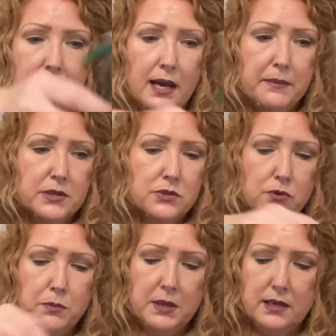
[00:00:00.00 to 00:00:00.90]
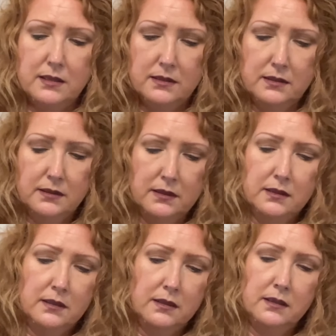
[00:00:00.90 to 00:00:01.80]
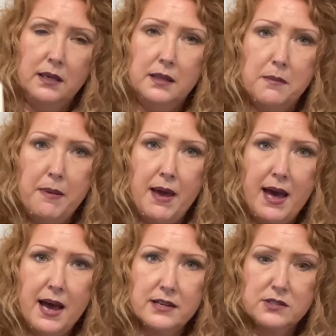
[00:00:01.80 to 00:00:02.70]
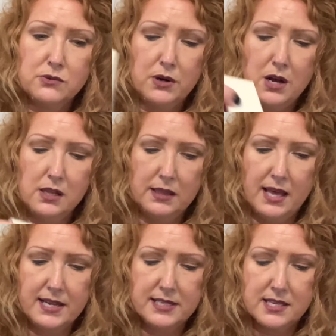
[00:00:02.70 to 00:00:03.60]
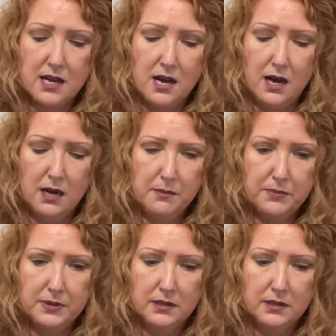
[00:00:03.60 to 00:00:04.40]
I'm assuming, in the back. So it all lights up.